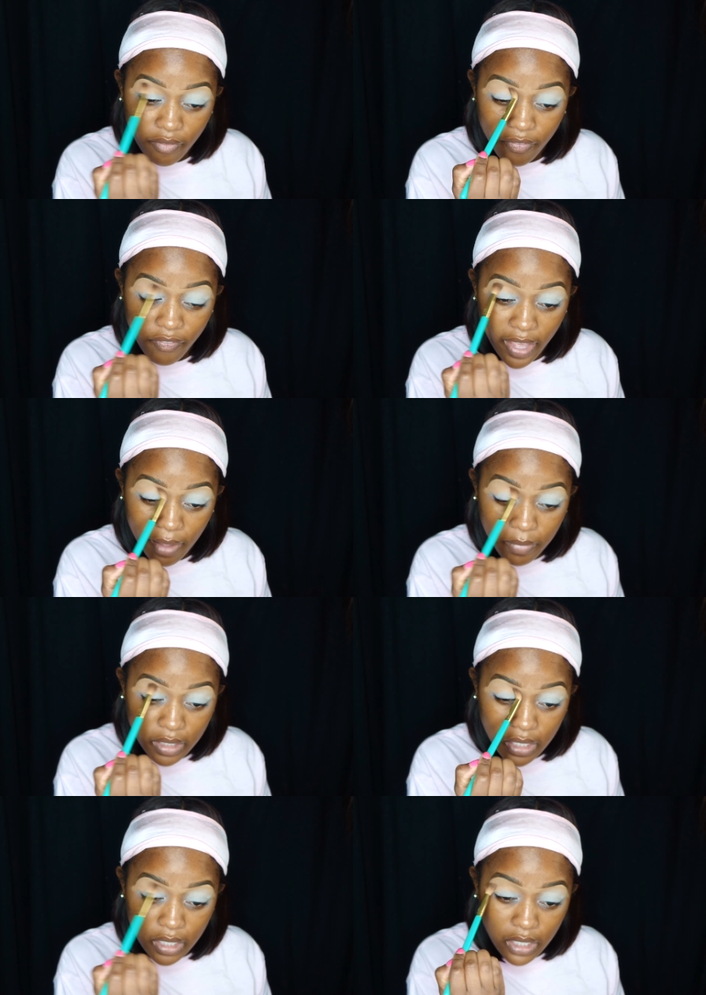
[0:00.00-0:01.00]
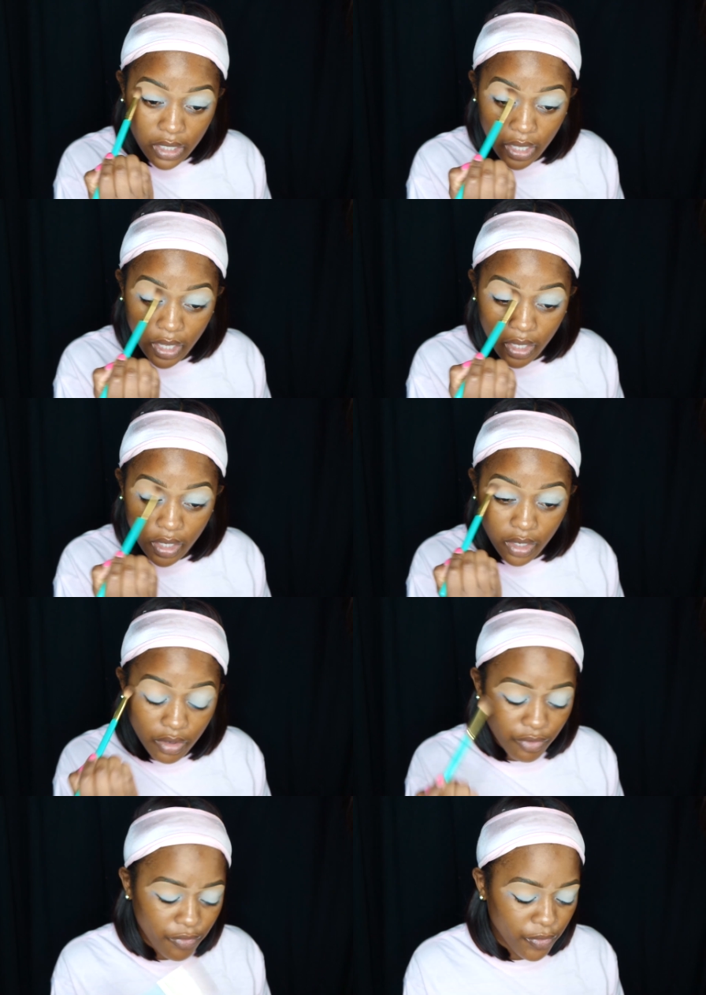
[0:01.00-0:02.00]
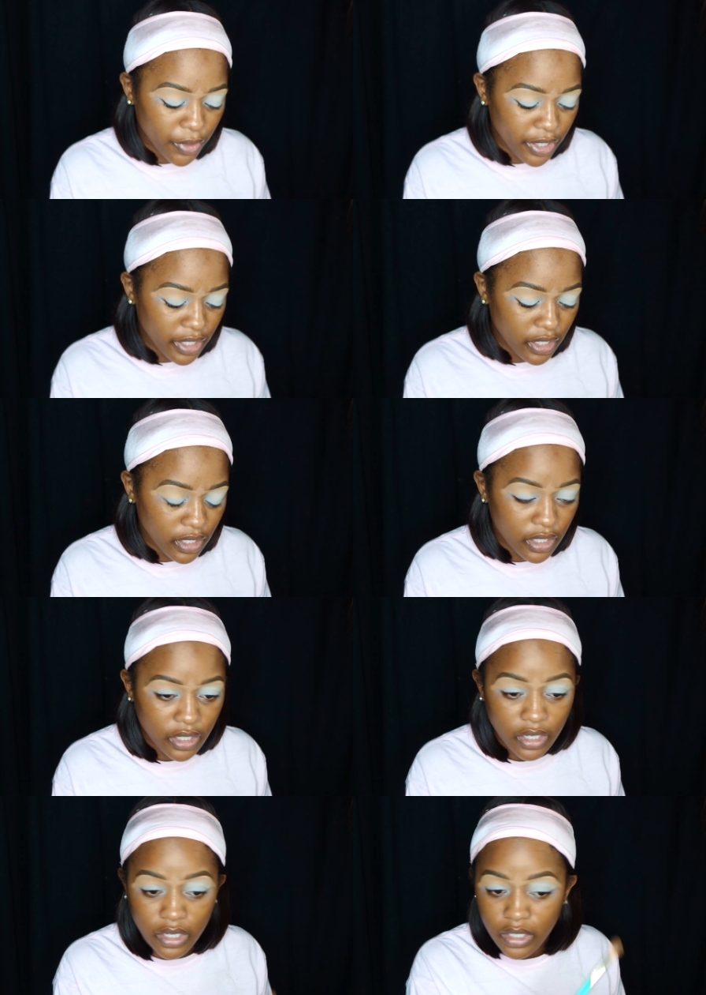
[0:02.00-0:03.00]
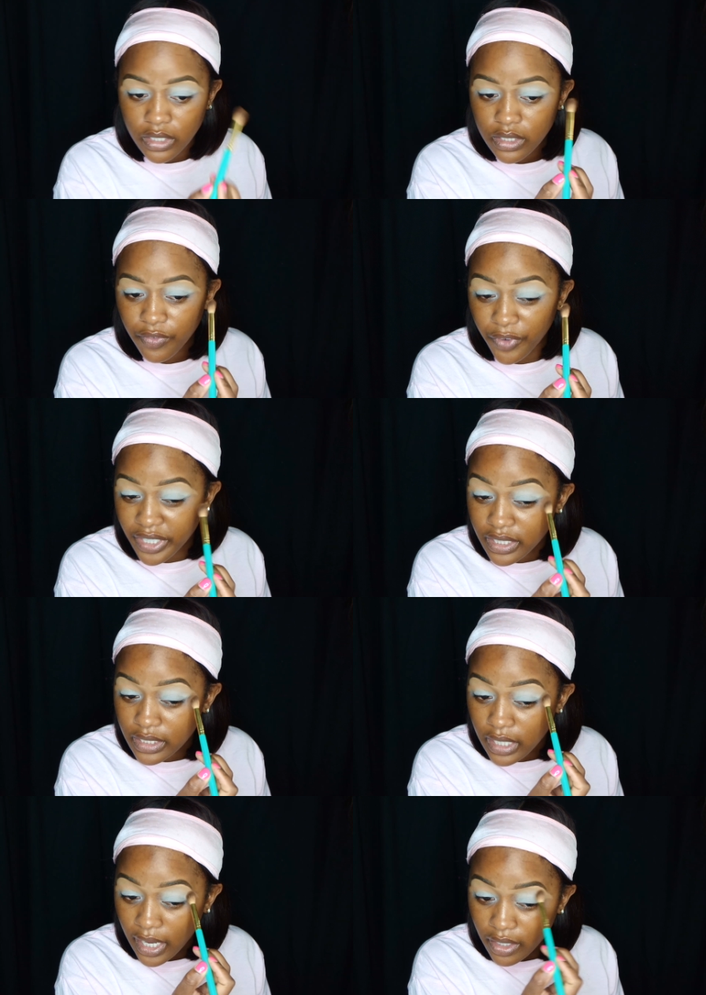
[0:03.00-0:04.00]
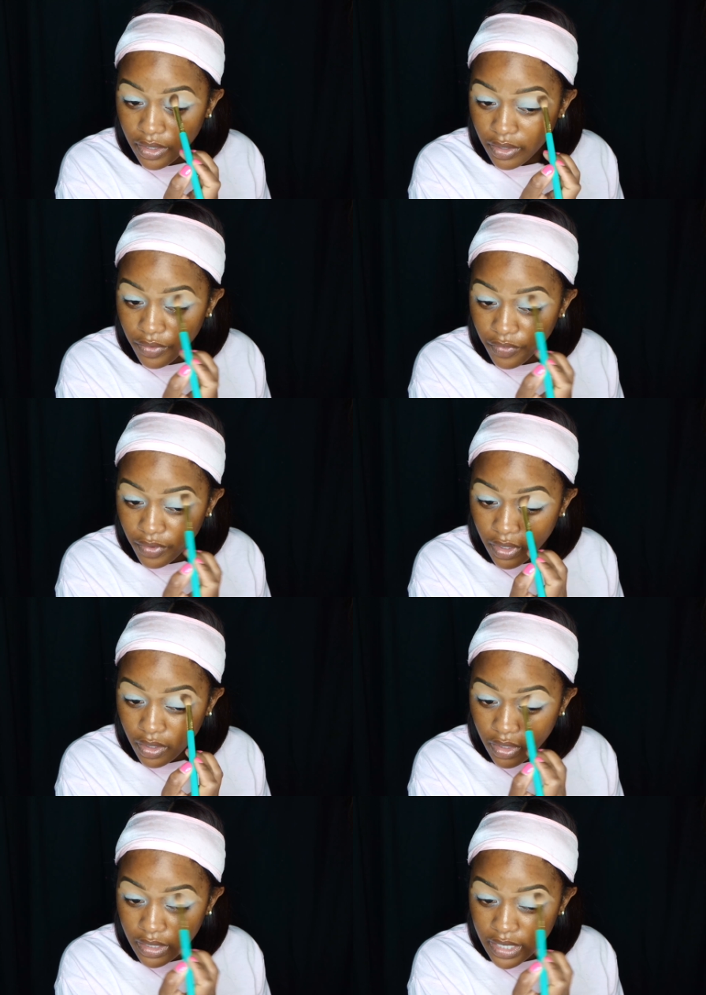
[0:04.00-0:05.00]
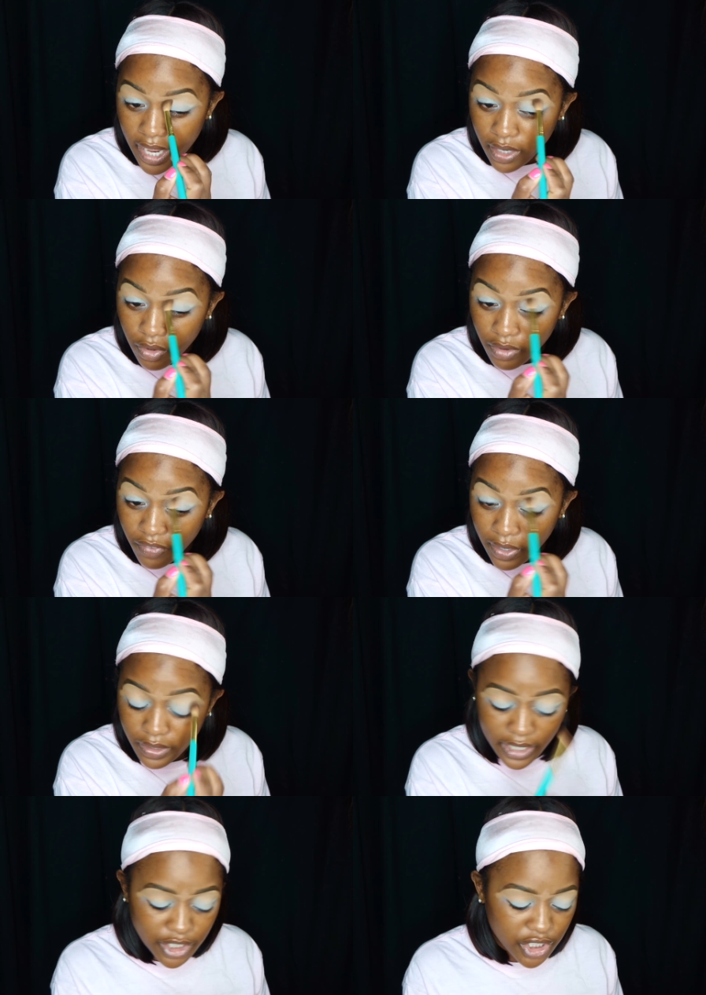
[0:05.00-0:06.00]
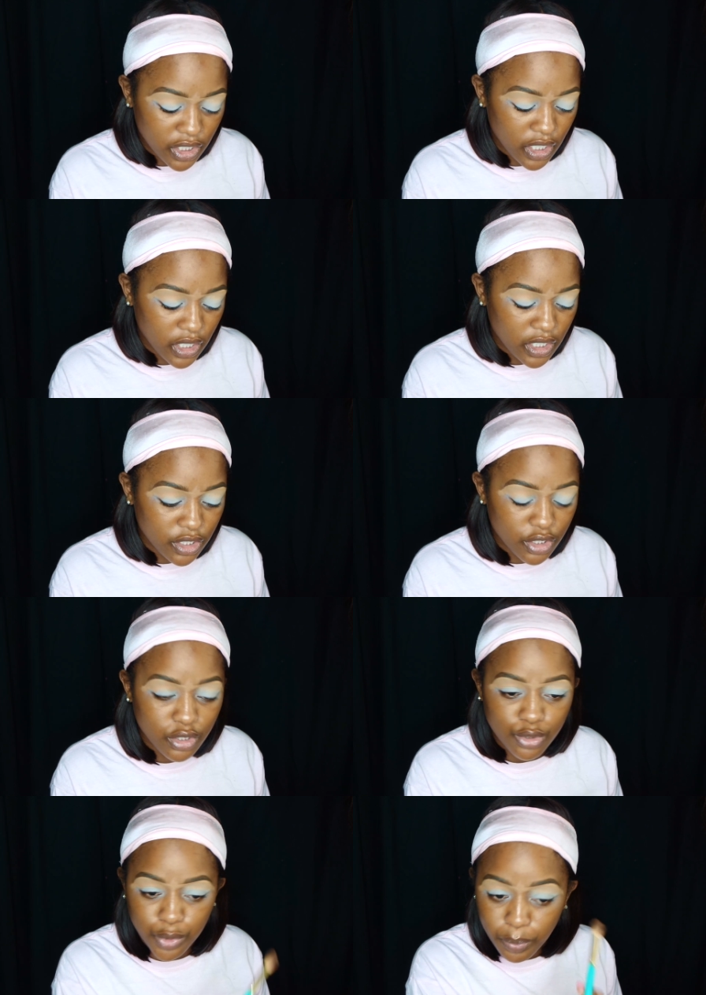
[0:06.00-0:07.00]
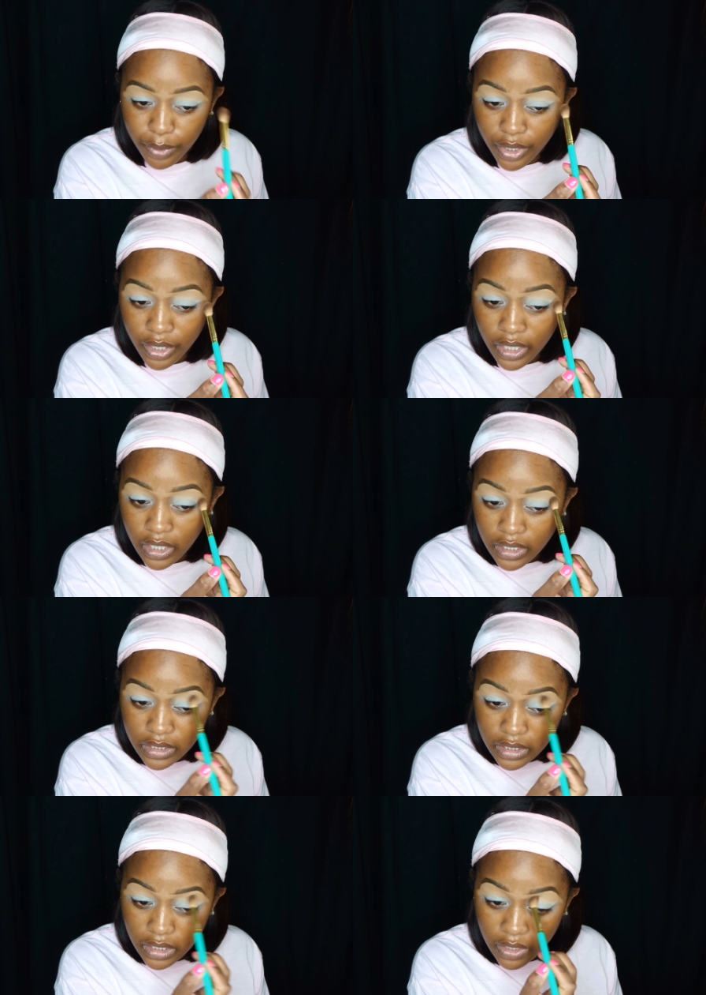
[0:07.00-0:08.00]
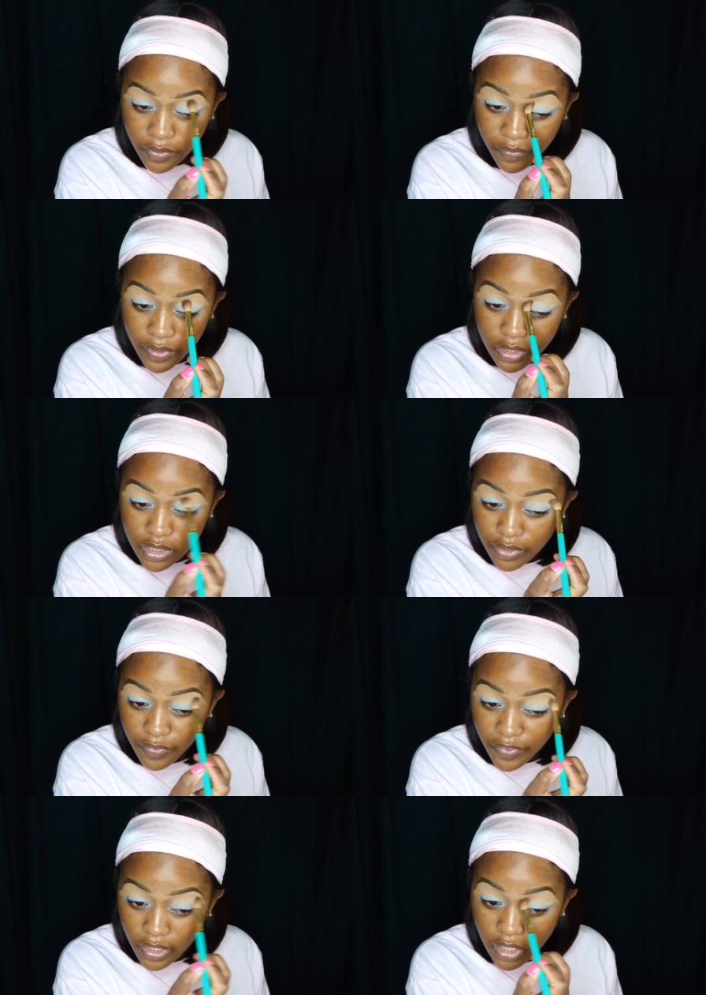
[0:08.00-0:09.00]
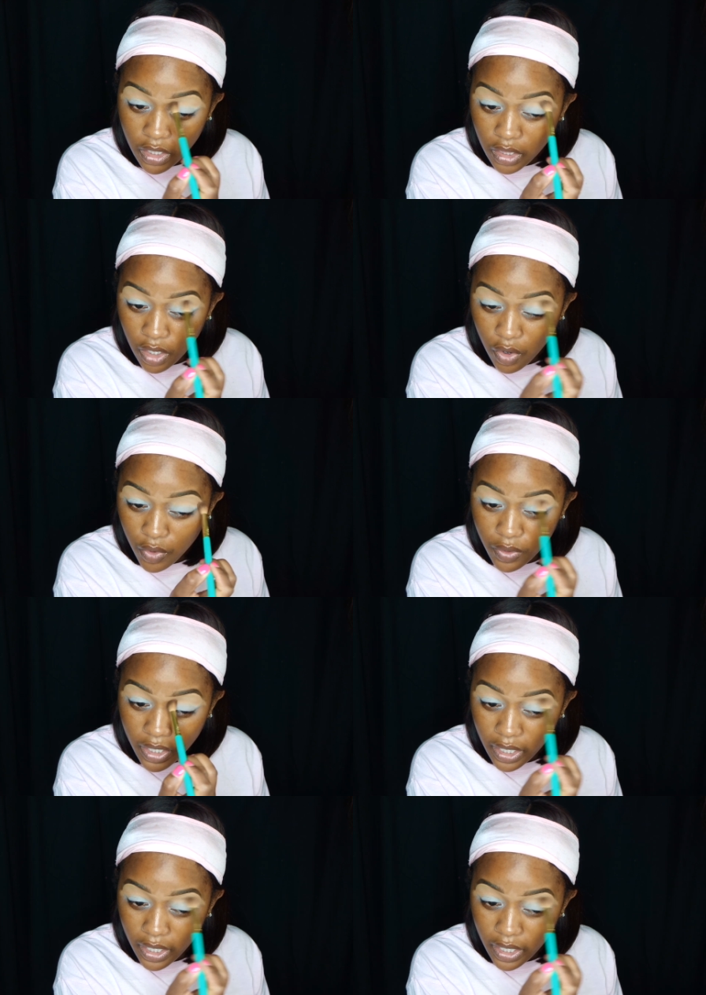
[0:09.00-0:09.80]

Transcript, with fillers: family and friends kind of net or foundation, it is super easy to feel alone.